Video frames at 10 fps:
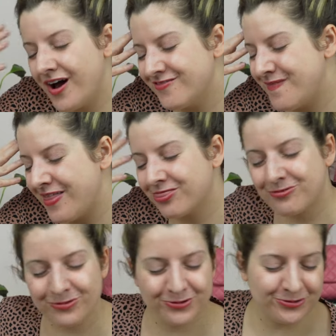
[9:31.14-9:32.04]
I've been
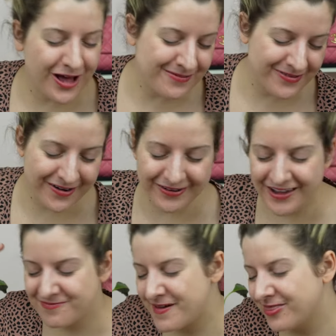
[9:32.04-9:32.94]
through La
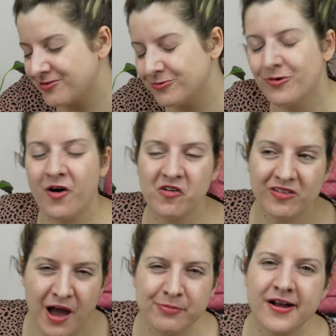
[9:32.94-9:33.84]
Prairie, I've been through, well,
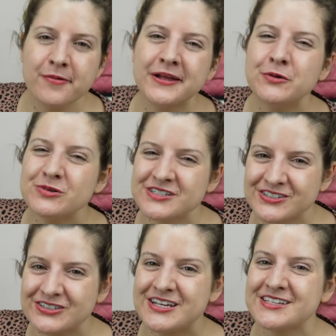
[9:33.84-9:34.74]
La Prairie we're
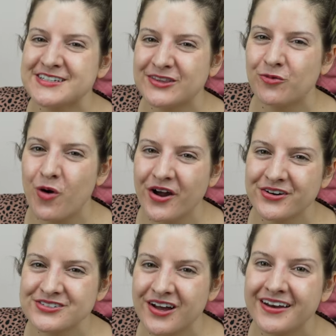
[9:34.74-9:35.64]
still testing the
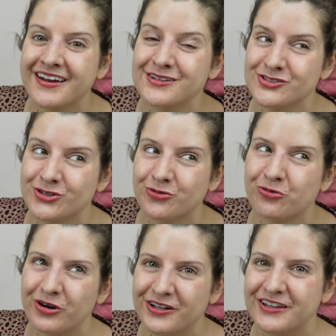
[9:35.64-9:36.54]
waters on, and I still
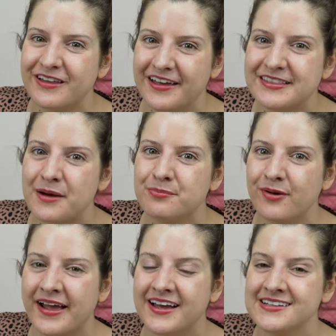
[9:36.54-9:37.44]
really like that
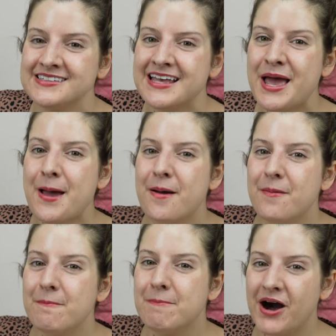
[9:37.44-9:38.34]
brand,
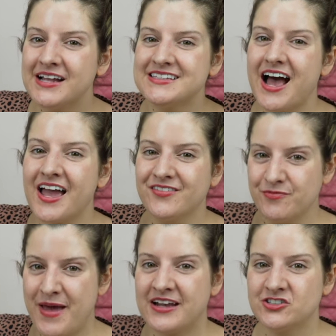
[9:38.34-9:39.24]
but
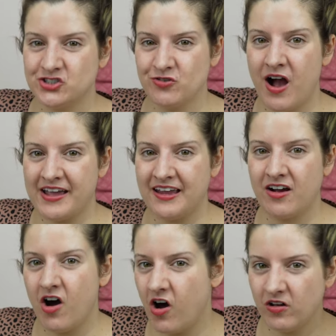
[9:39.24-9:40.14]
I've been
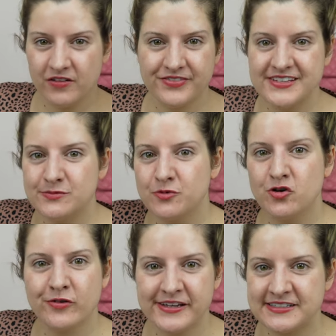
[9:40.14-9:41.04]
trying all of these
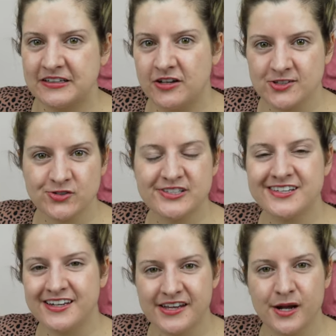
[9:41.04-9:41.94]
crazy luxury
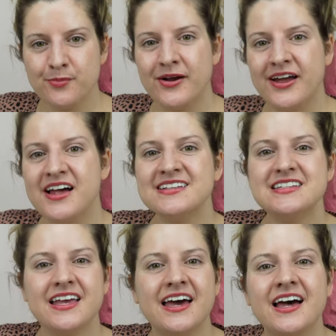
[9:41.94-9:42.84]
skincare
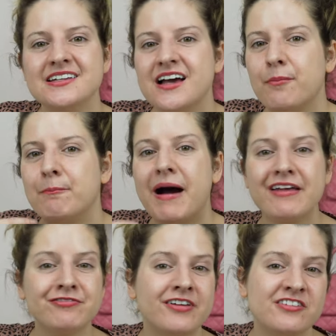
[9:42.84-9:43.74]
brands, and
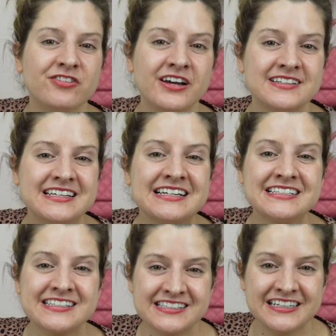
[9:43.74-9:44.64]
my favorite
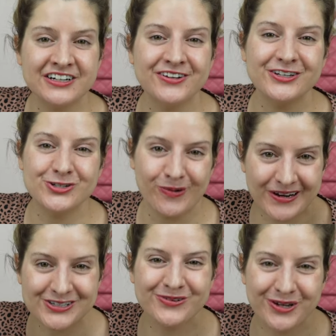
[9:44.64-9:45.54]
still in
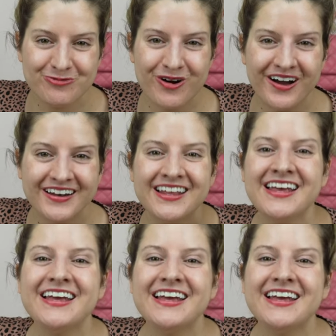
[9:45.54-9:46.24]
2021